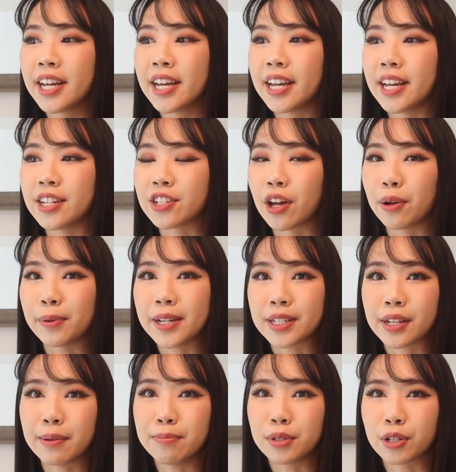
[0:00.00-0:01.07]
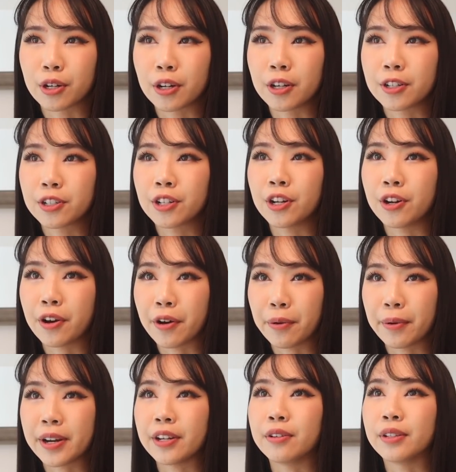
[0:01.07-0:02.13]
it's always absurd to know
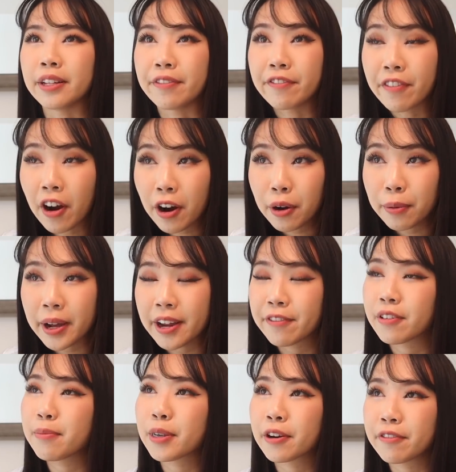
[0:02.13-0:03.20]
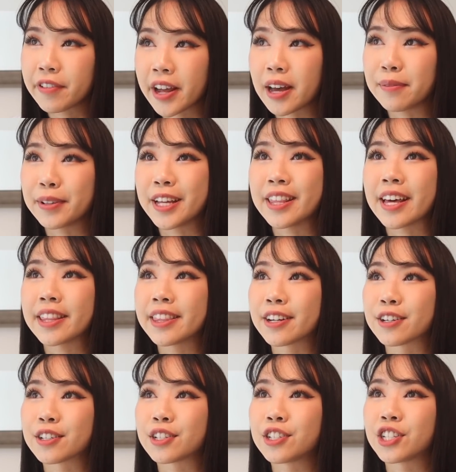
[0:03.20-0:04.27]
when you live far away from your family that
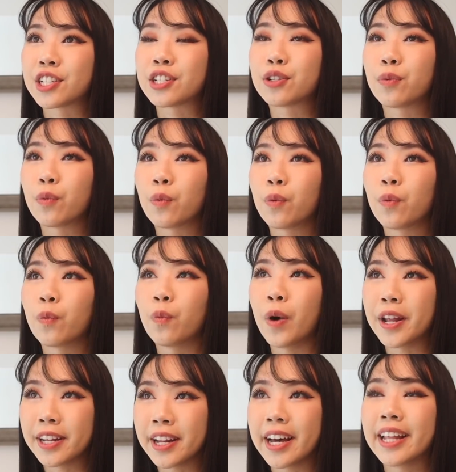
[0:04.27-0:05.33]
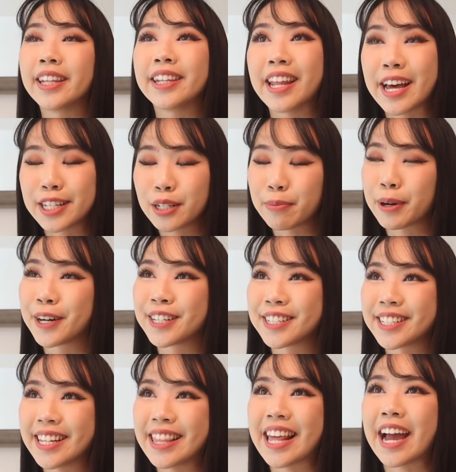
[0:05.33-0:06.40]
there's just one less
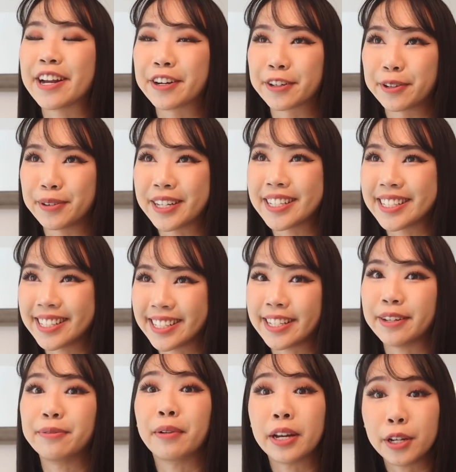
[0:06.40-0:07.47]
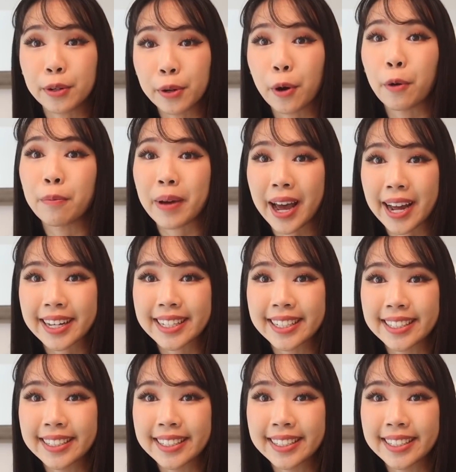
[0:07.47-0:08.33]
person that you're going to see when you go back.